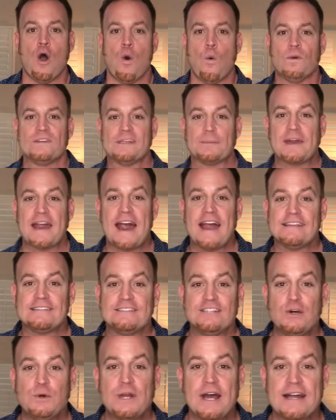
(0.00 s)
What's up guys,
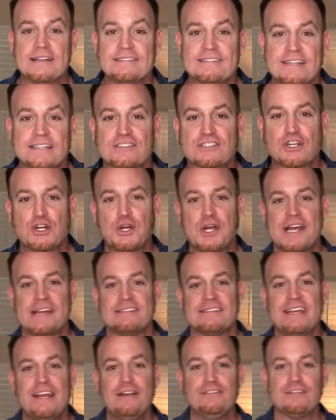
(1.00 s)
No Nonsense Chris.
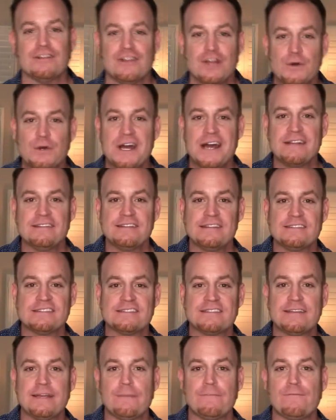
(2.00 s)
Here's a no nonsense
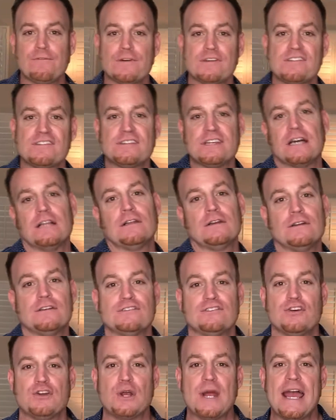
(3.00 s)
tip for sellers.
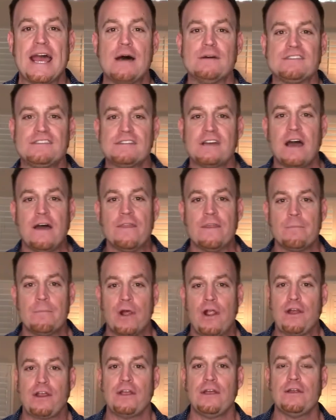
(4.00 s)
So your house is on the
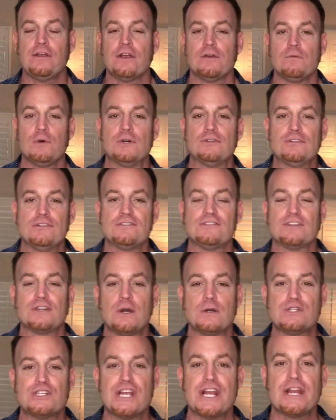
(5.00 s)
market, your realtor's
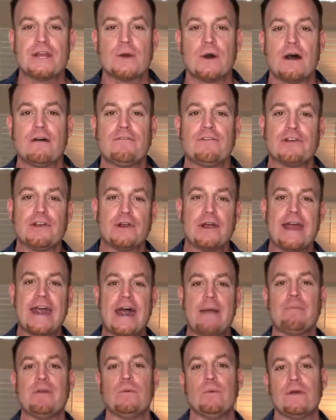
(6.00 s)
negotiated an offer, you're
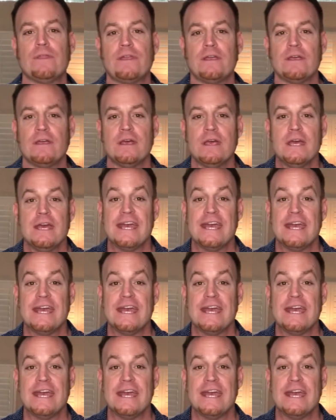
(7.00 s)
happy with it.